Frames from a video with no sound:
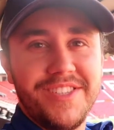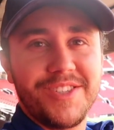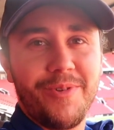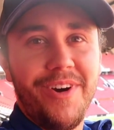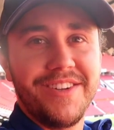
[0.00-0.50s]
this
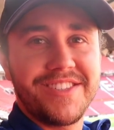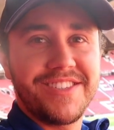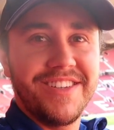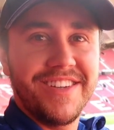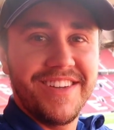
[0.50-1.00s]
into
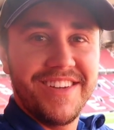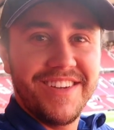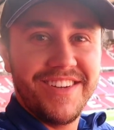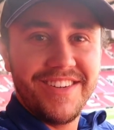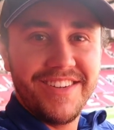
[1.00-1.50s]
words.
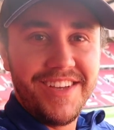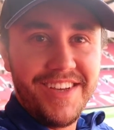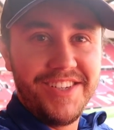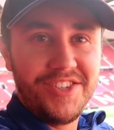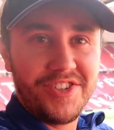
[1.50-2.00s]

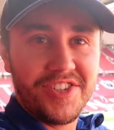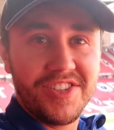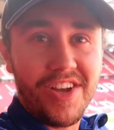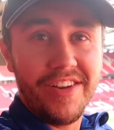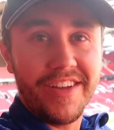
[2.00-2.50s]
It is just
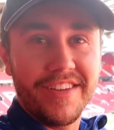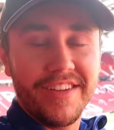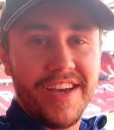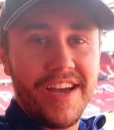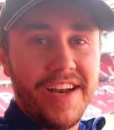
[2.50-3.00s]
stunning.
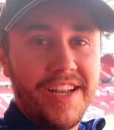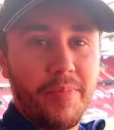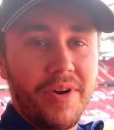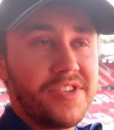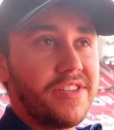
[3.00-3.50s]
Any
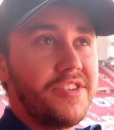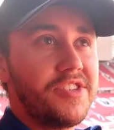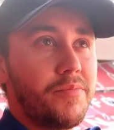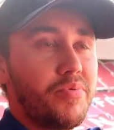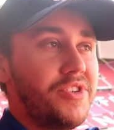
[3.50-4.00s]
person that
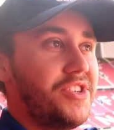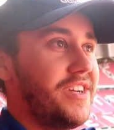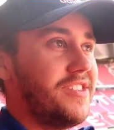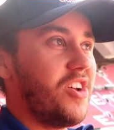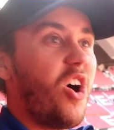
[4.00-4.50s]
just
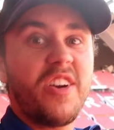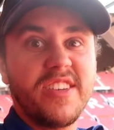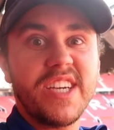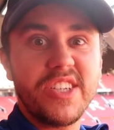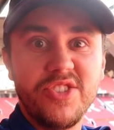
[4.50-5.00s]
appreciates
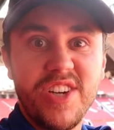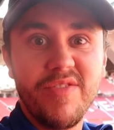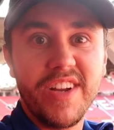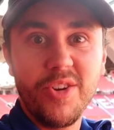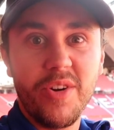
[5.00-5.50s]
architecture
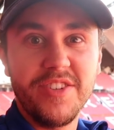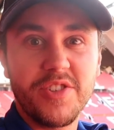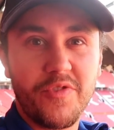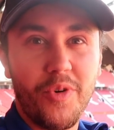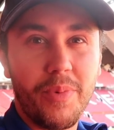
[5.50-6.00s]
generally, not even
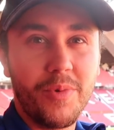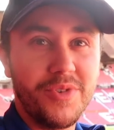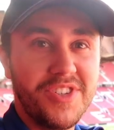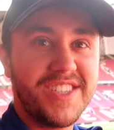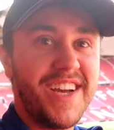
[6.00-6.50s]
just football,
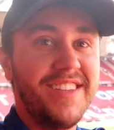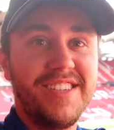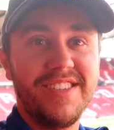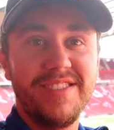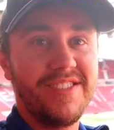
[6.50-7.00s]
will just say
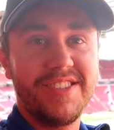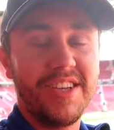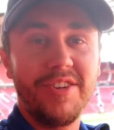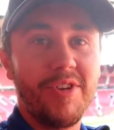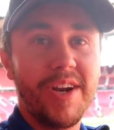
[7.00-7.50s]
this is
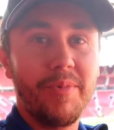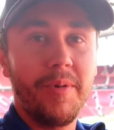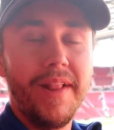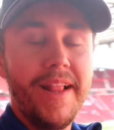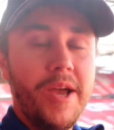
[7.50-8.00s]
just
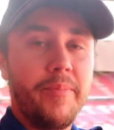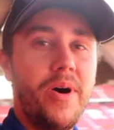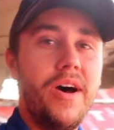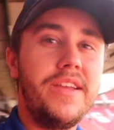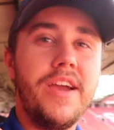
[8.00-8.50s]
incredible. But
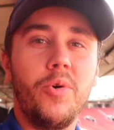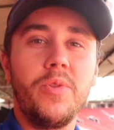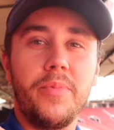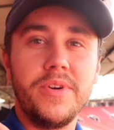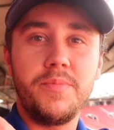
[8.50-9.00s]
uh, yeah, all
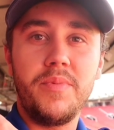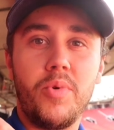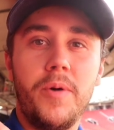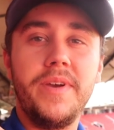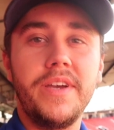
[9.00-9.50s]
the boys have been
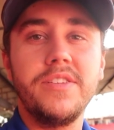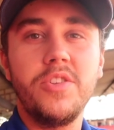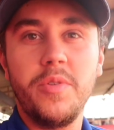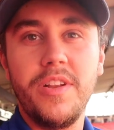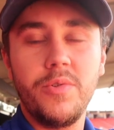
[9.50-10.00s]
brought up here because
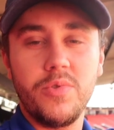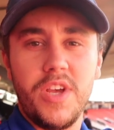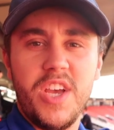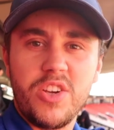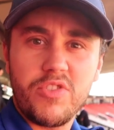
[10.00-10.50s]
they're doing the
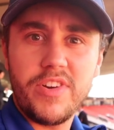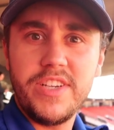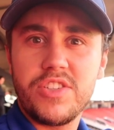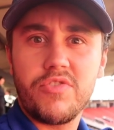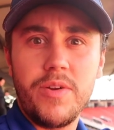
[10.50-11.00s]
little
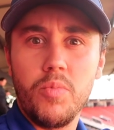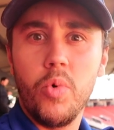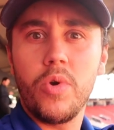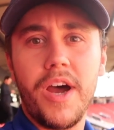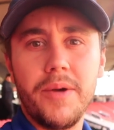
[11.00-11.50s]
green screen
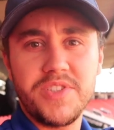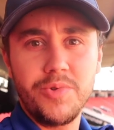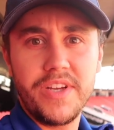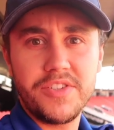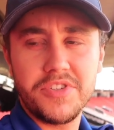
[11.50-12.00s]
walk-ups
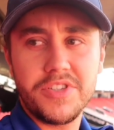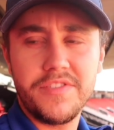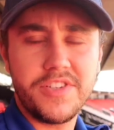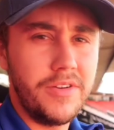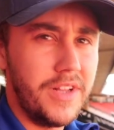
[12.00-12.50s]
and all that sort of
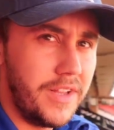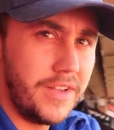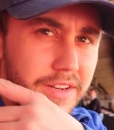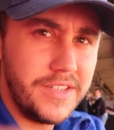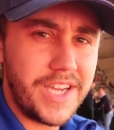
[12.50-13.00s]
stuff, so
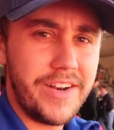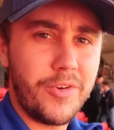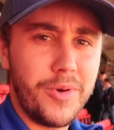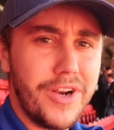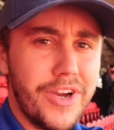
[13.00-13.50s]
let's go
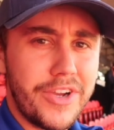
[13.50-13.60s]
have a quick